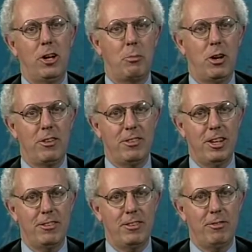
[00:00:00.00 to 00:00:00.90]

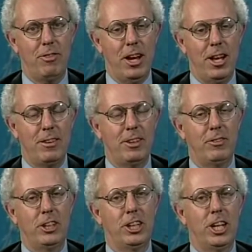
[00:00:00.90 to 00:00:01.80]
process and financing of
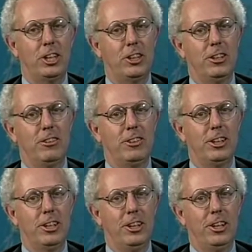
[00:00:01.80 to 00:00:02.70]
education is
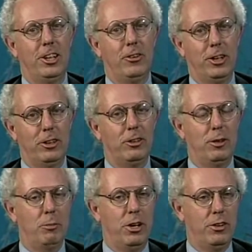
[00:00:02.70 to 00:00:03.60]
a critical
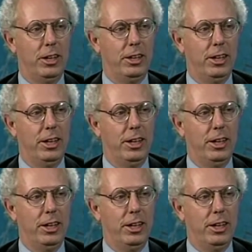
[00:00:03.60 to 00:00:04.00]
component.